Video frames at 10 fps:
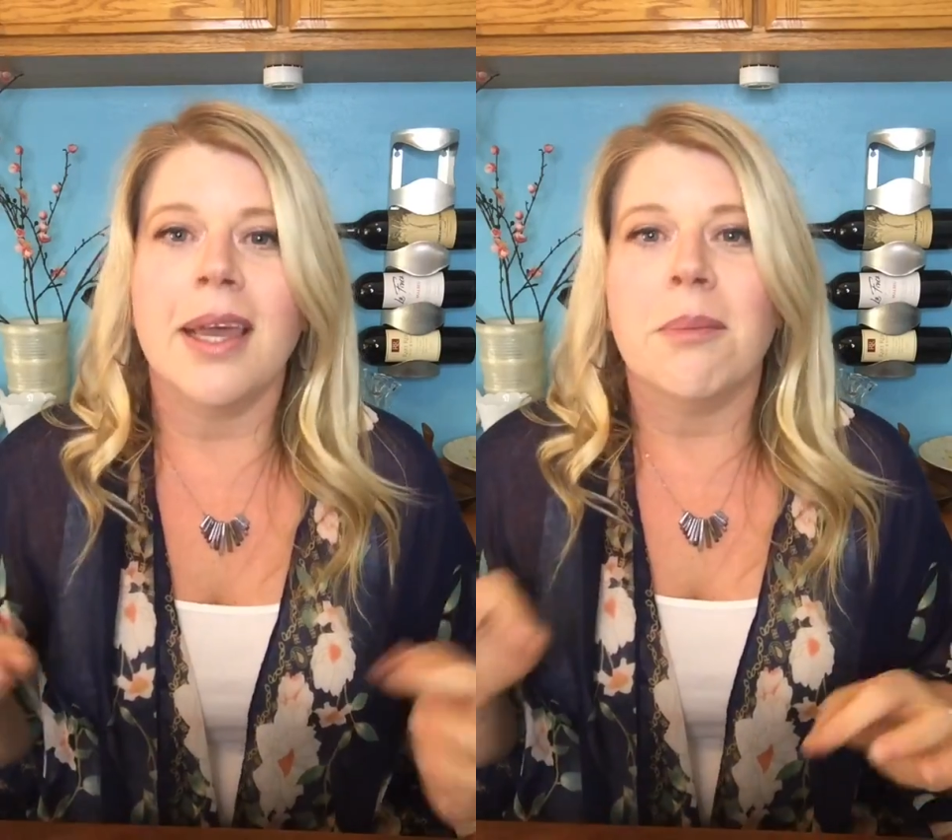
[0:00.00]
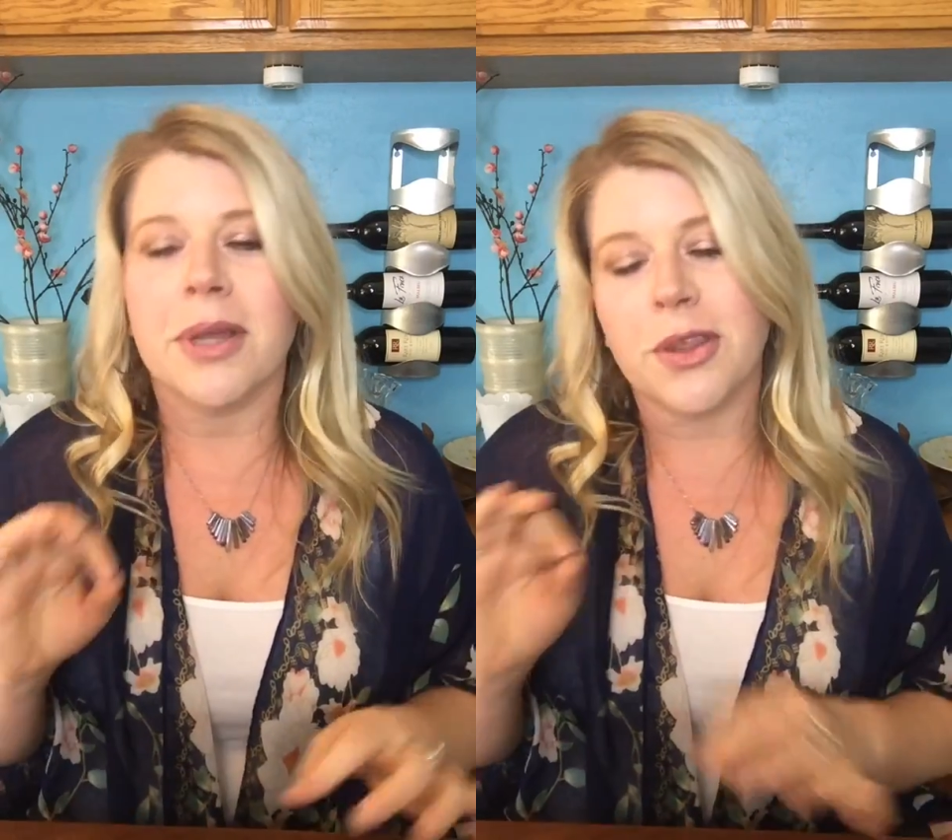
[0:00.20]

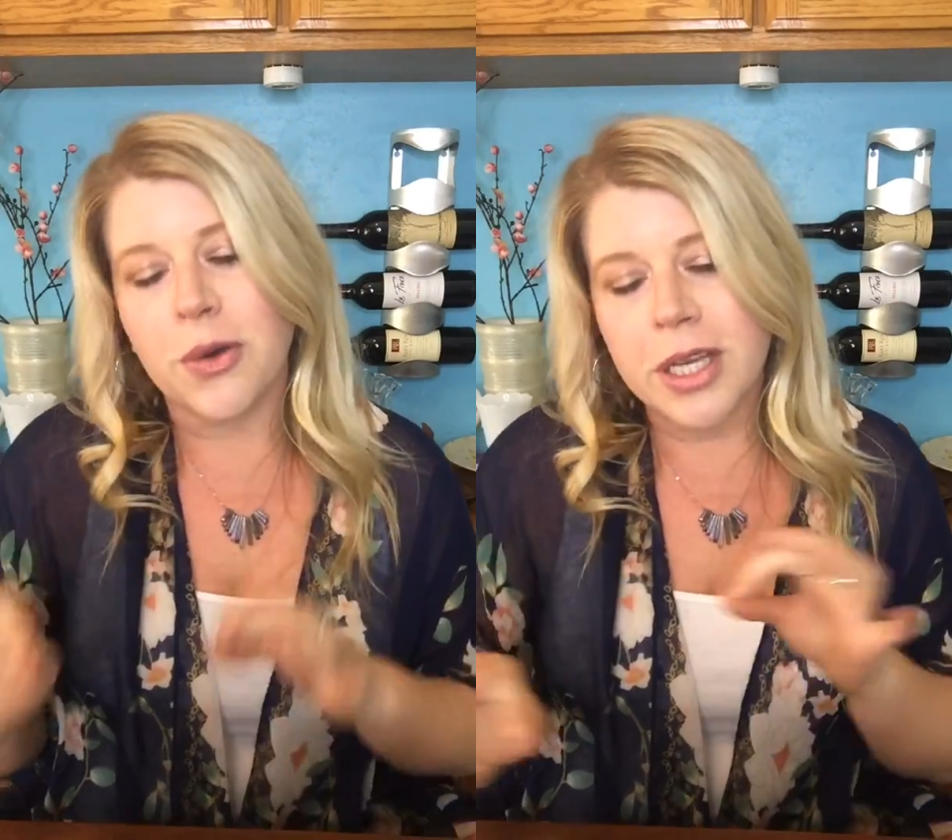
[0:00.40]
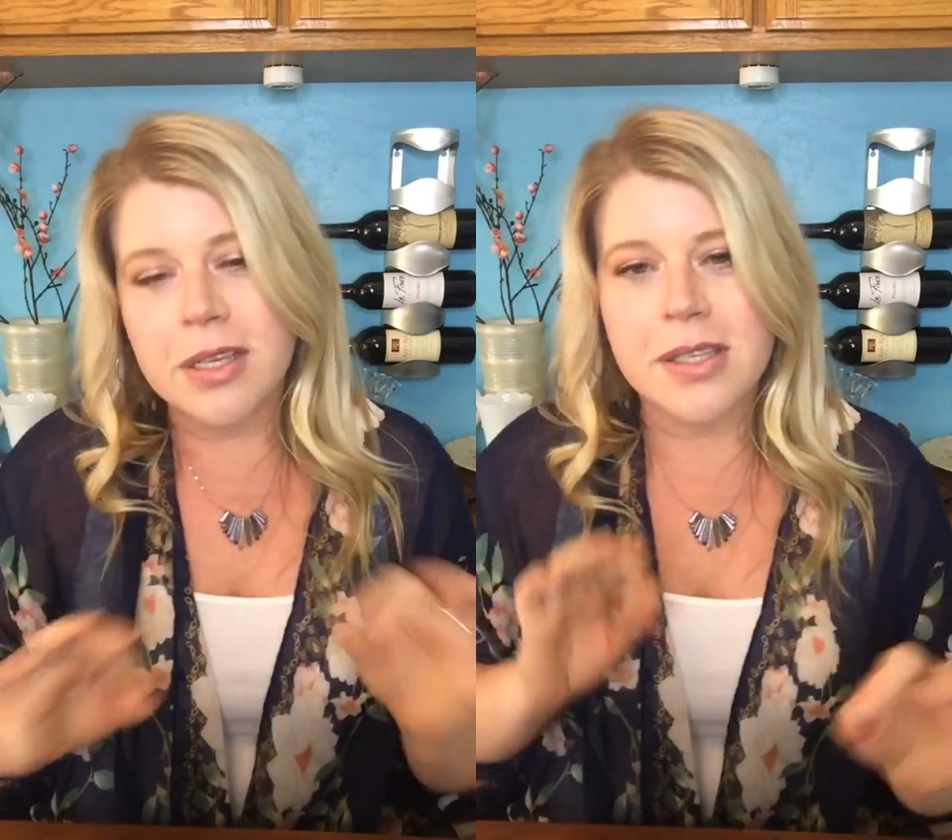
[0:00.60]
But the
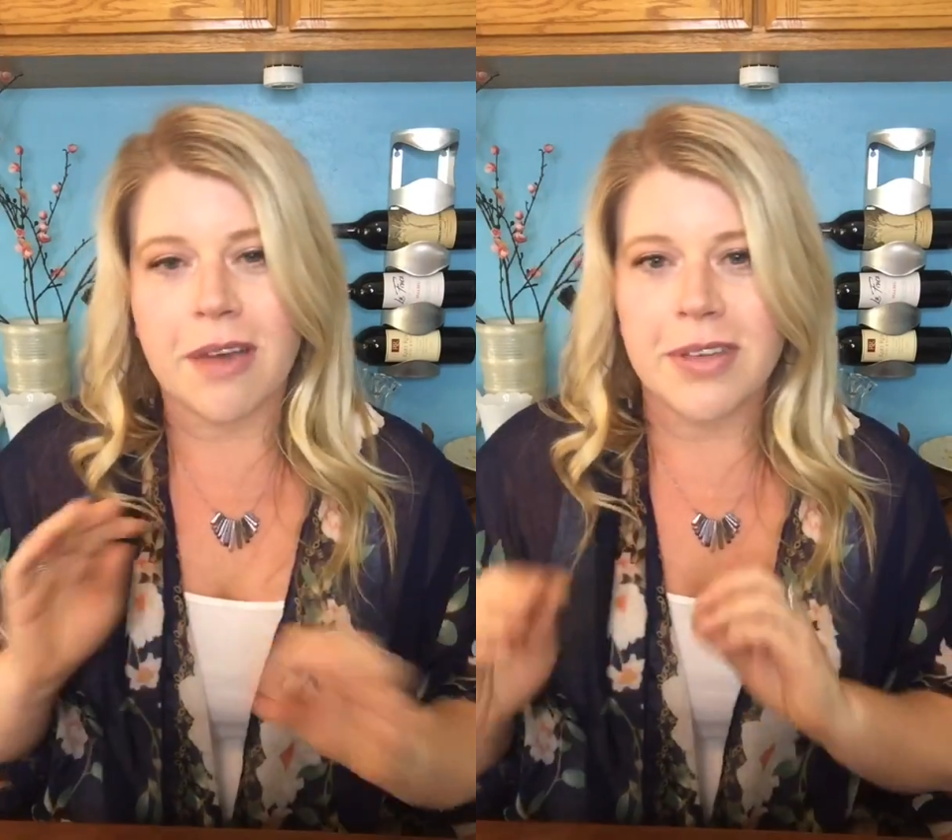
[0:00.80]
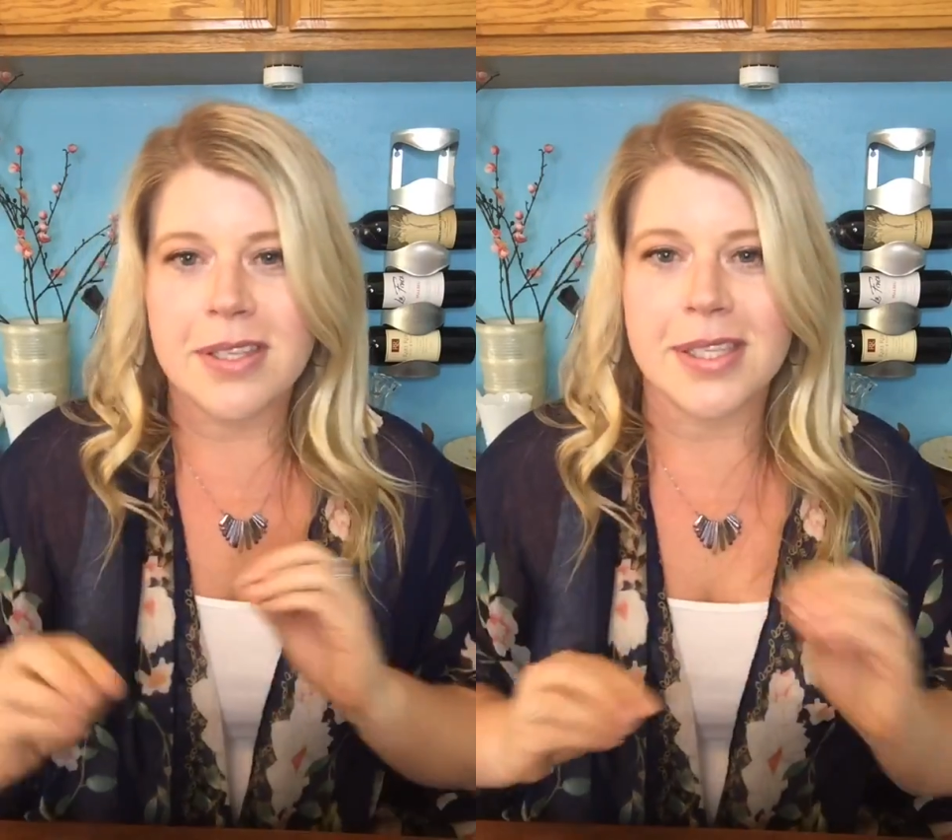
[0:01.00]
oils,
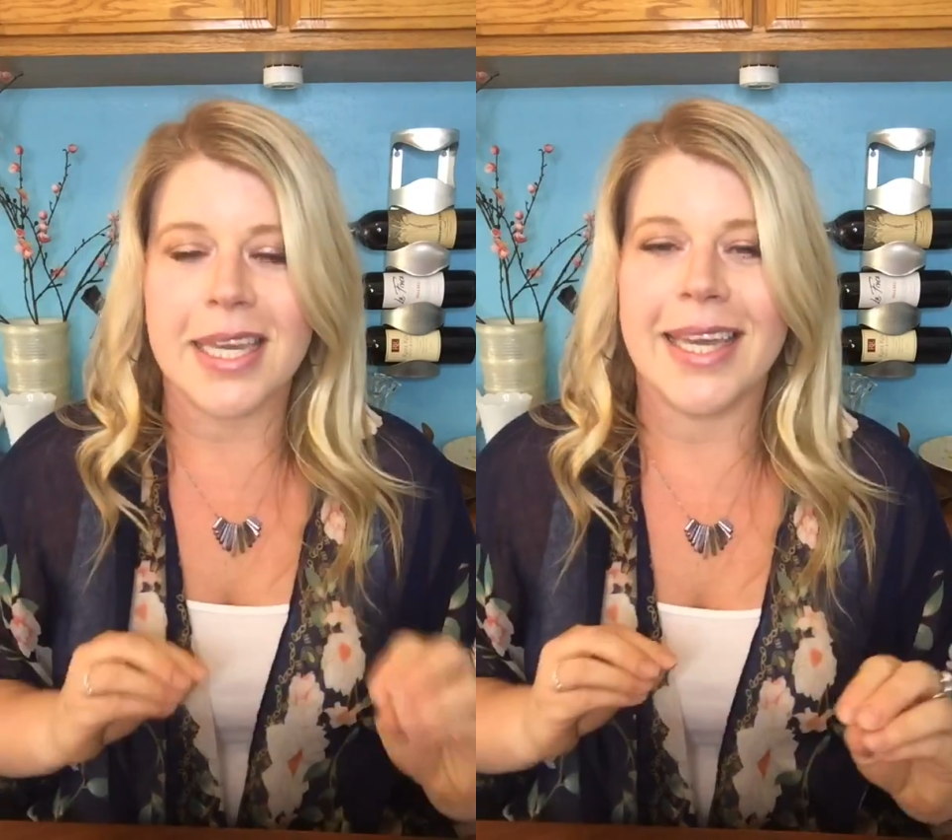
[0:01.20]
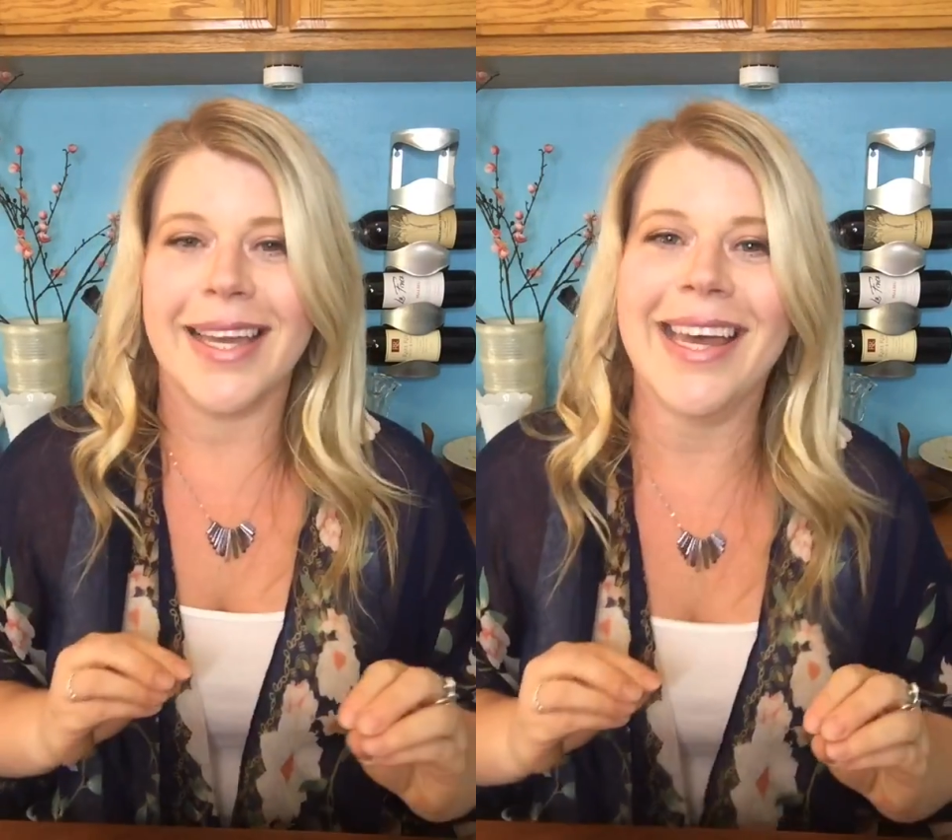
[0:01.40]

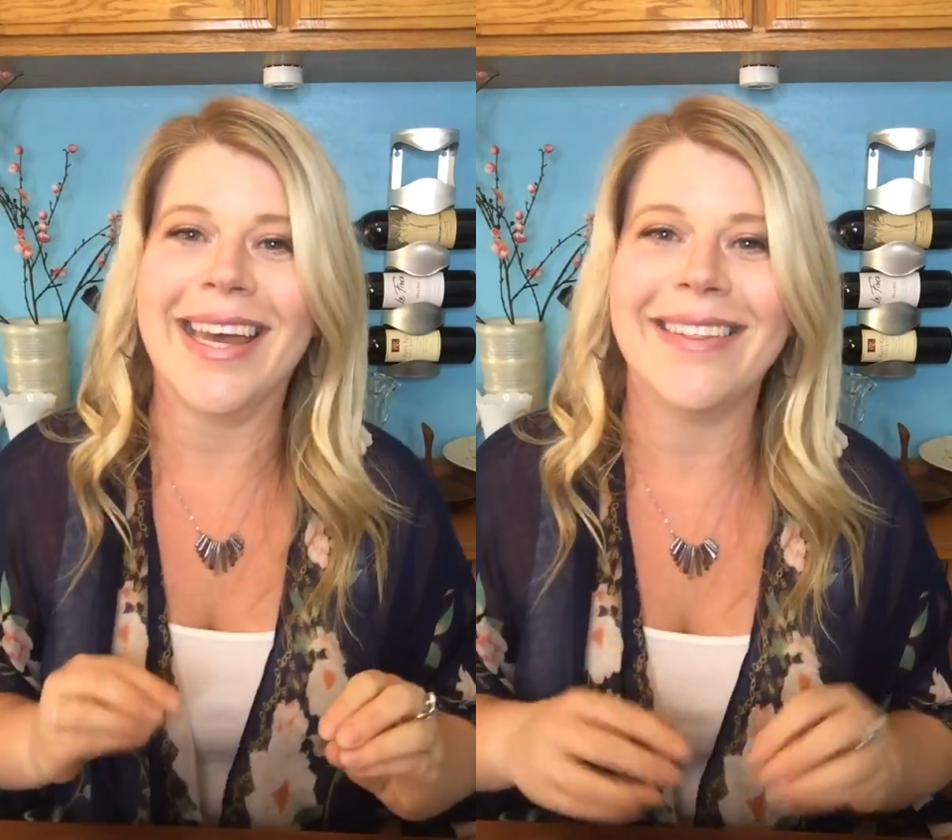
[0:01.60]
obviously,